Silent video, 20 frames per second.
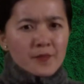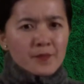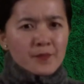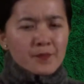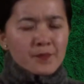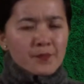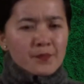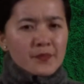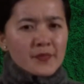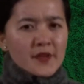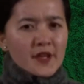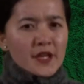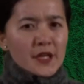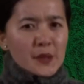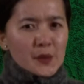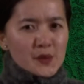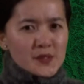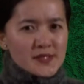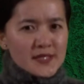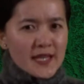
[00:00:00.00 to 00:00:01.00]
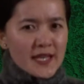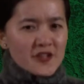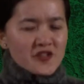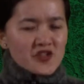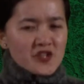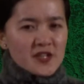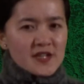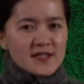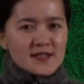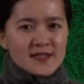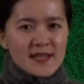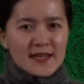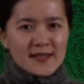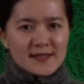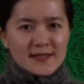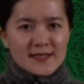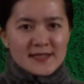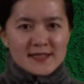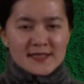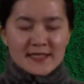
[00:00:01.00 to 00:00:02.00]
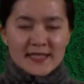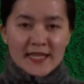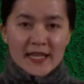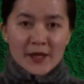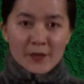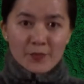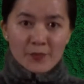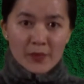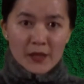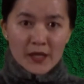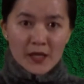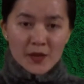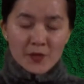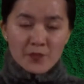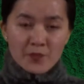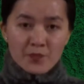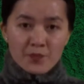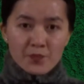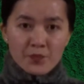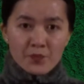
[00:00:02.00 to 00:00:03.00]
The usage in a sentence can be: